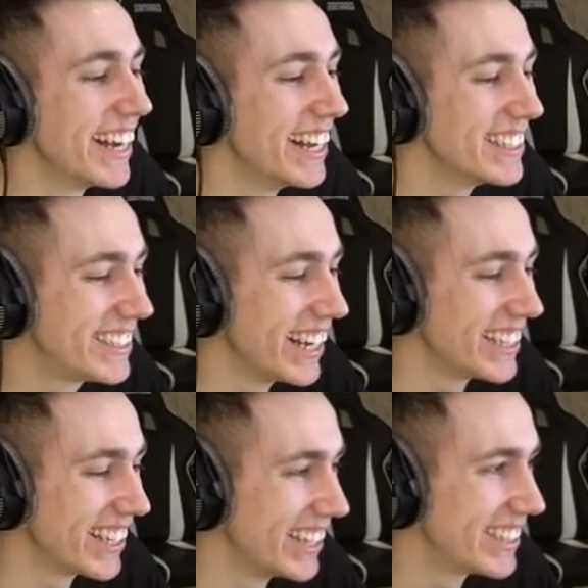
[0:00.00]
I was just
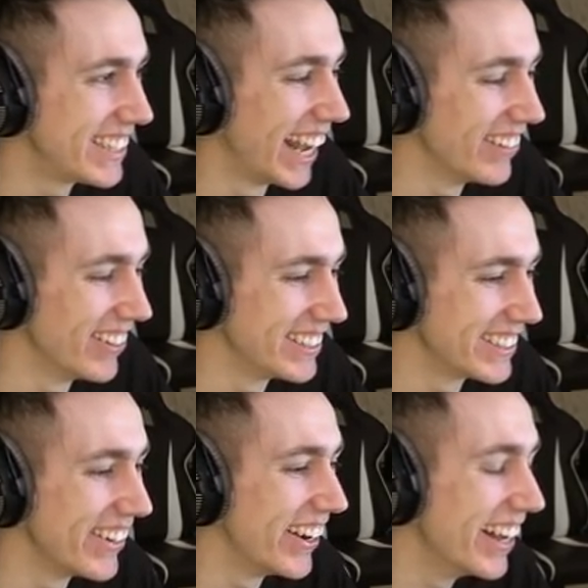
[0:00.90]
about to take my
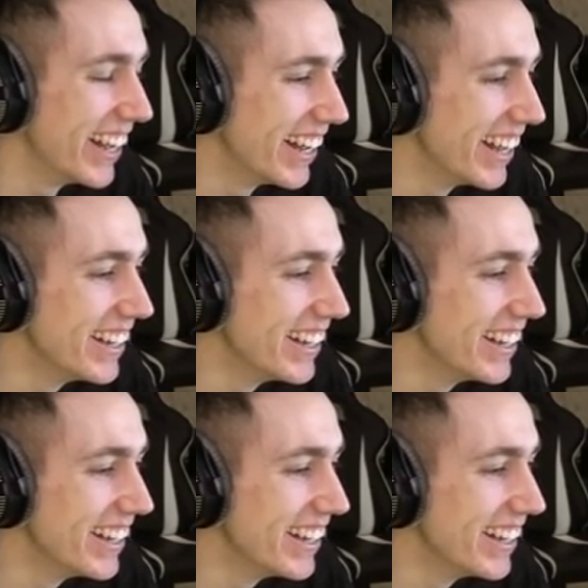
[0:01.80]
shot. I'm sorry,